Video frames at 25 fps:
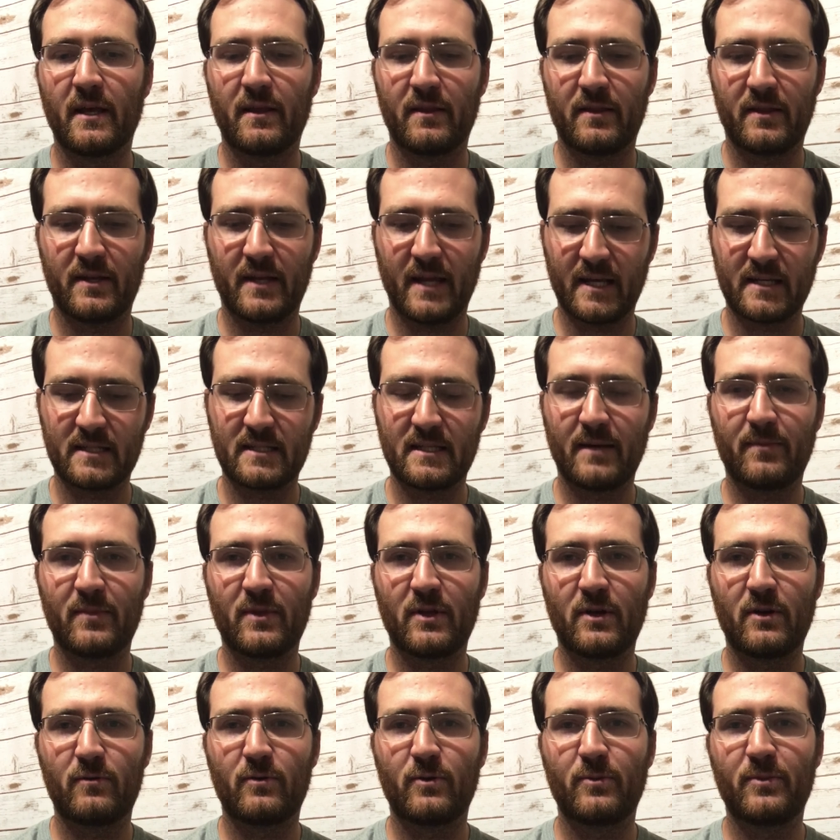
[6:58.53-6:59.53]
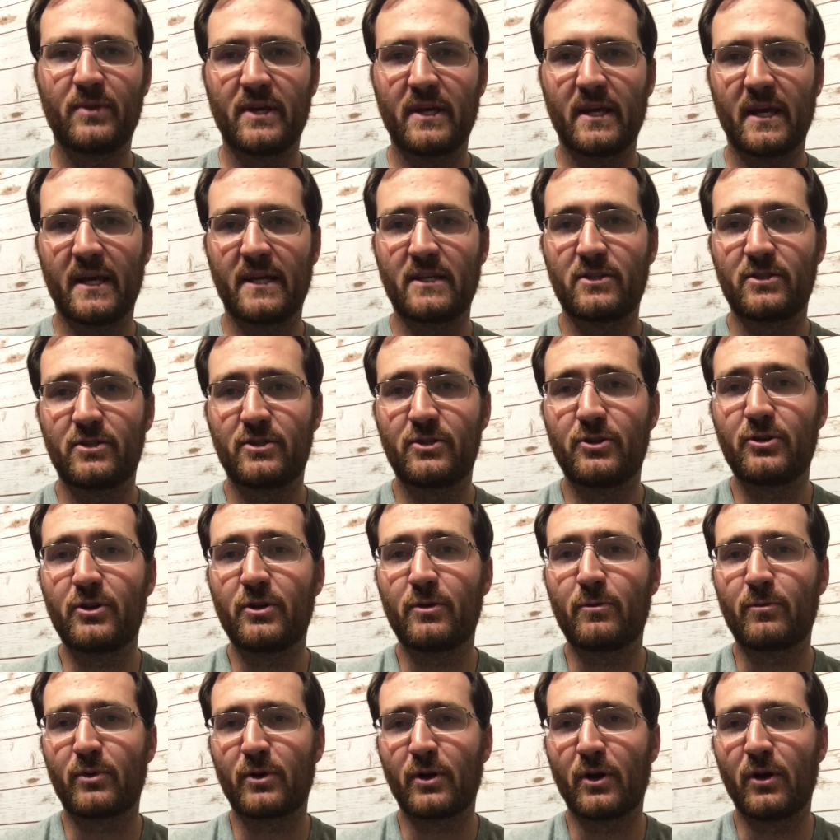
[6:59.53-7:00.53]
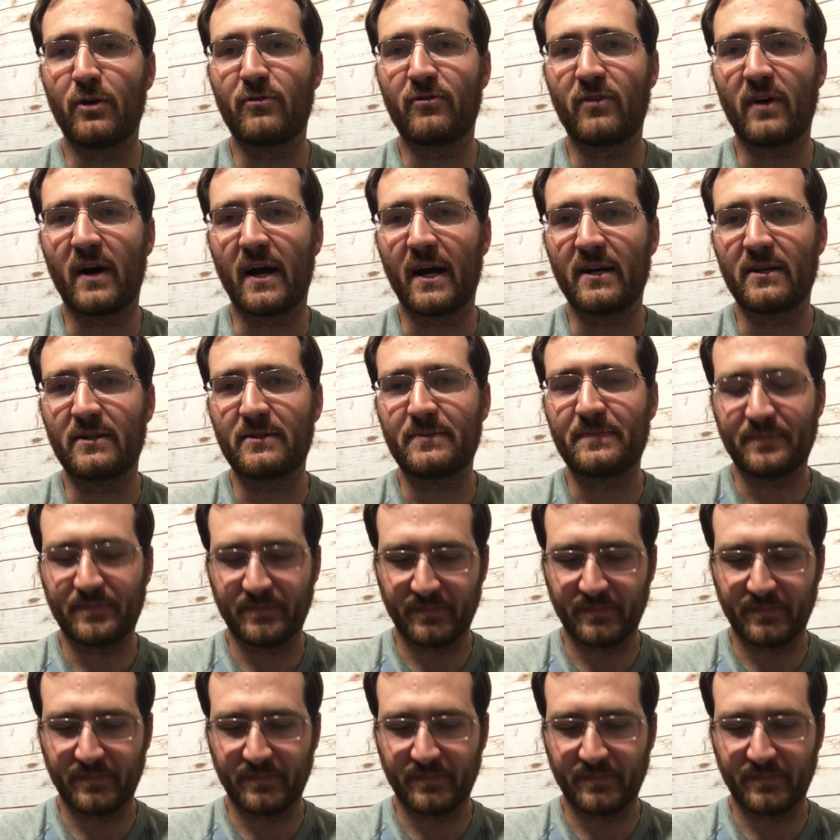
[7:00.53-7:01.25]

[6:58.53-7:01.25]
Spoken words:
The next step, though, will be a student profile.